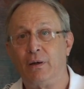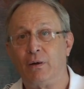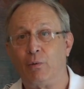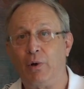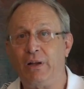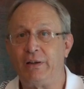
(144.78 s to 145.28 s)

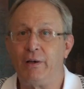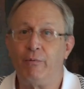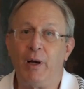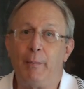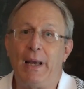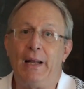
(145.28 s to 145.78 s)
Well, it didn't
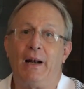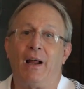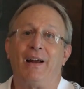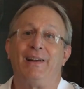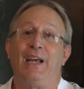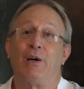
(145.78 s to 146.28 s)
remain an
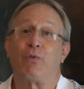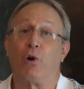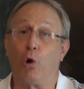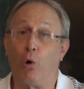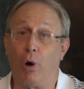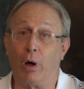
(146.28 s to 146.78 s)
idea for
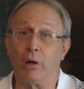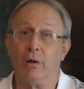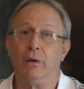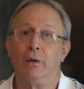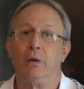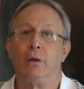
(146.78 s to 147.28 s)
long.
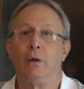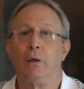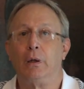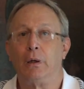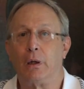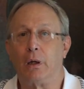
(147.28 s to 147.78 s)

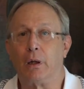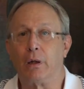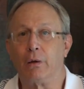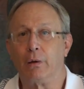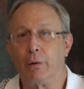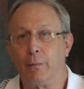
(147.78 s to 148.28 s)

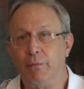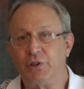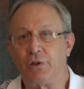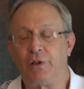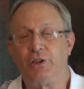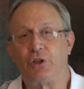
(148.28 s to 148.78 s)

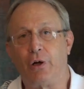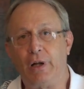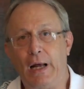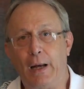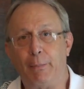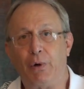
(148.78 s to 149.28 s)
Mr.
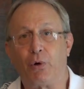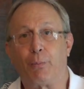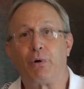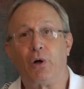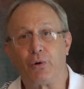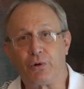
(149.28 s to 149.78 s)
Desjardins built a
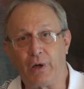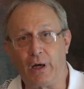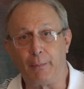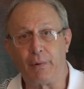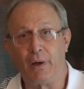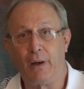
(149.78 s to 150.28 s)

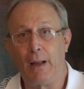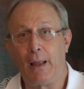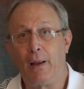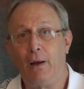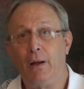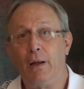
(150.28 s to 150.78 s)
prototype.
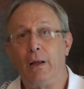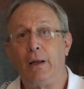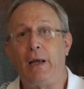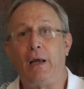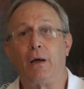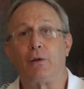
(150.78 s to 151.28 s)

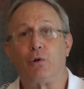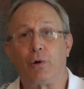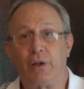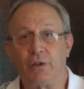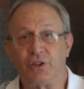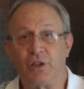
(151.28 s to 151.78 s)
He took
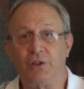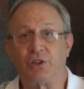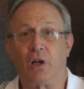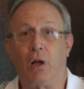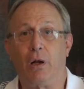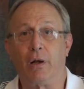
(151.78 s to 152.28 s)
it to
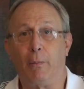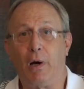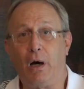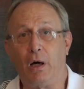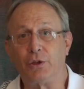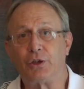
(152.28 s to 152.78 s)

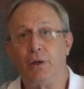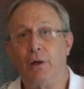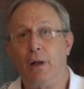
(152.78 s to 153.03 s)
Saint-Ambroise